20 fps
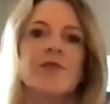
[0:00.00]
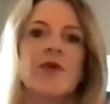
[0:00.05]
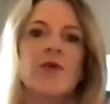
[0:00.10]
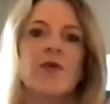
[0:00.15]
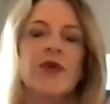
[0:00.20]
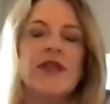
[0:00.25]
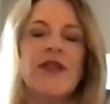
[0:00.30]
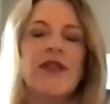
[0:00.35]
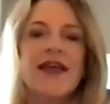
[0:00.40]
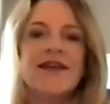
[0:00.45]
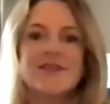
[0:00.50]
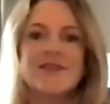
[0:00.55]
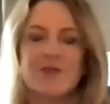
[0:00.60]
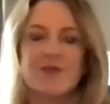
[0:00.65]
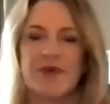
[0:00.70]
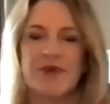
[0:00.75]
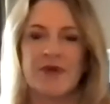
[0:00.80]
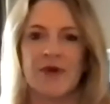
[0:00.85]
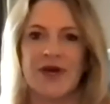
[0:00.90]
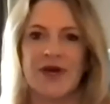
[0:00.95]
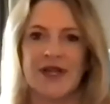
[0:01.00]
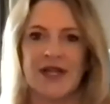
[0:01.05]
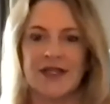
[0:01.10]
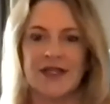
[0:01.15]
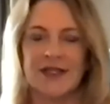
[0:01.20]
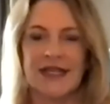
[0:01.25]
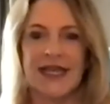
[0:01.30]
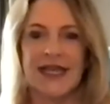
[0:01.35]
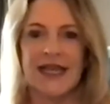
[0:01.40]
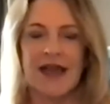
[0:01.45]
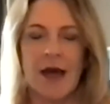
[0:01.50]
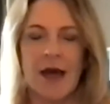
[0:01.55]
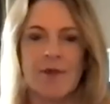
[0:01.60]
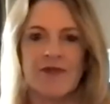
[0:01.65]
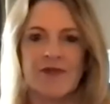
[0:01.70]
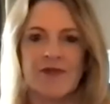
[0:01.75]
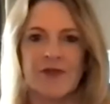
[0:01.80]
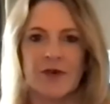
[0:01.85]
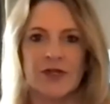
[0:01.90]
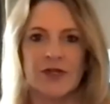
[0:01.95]
we like to put a link
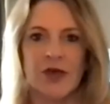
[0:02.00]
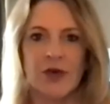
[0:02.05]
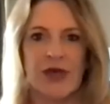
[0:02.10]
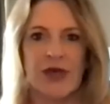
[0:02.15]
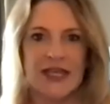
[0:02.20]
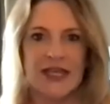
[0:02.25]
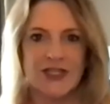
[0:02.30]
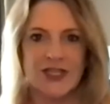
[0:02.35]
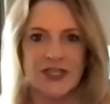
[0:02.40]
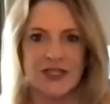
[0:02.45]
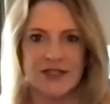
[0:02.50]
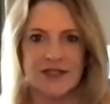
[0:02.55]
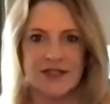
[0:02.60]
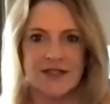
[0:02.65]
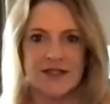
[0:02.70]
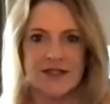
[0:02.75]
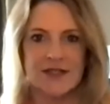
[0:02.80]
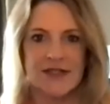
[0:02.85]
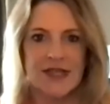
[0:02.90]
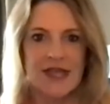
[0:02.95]
up for locations